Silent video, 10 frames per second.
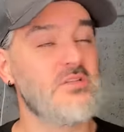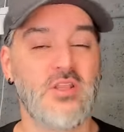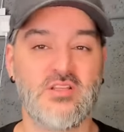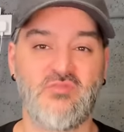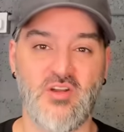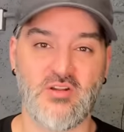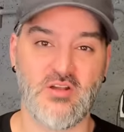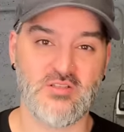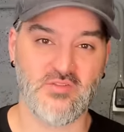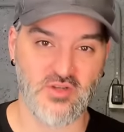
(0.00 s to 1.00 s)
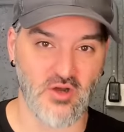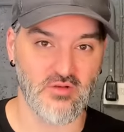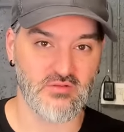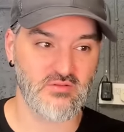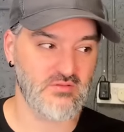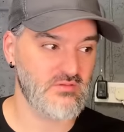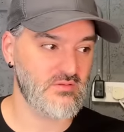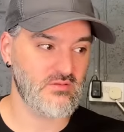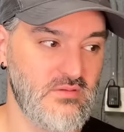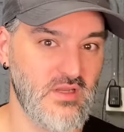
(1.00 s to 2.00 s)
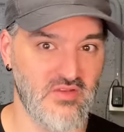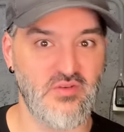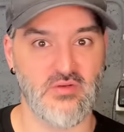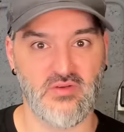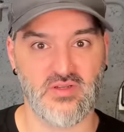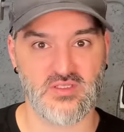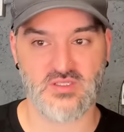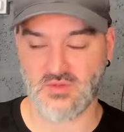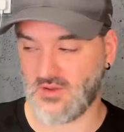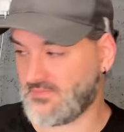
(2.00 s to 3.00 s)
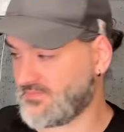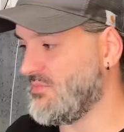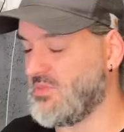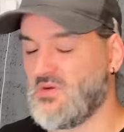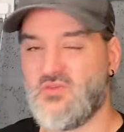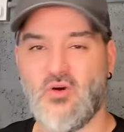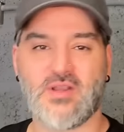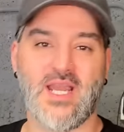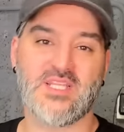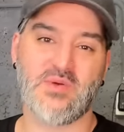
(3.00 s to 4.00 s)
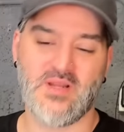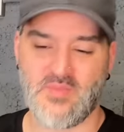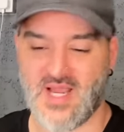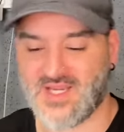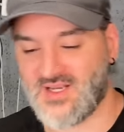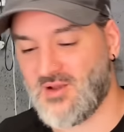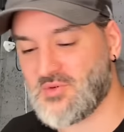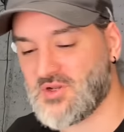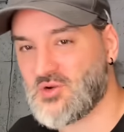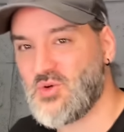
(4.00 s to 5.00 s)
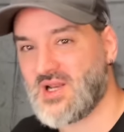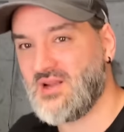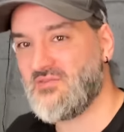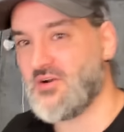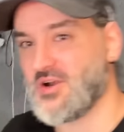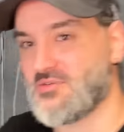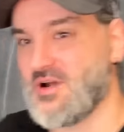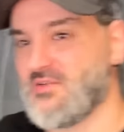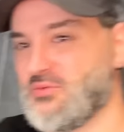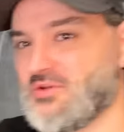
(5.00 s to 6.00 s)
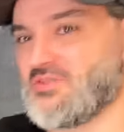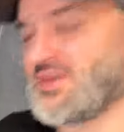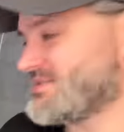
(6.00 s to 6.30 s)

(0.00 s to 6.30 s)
of those Funkos have gone, and a few other things as well. Before getting to any packing, I'm gonna quickly photograph all the things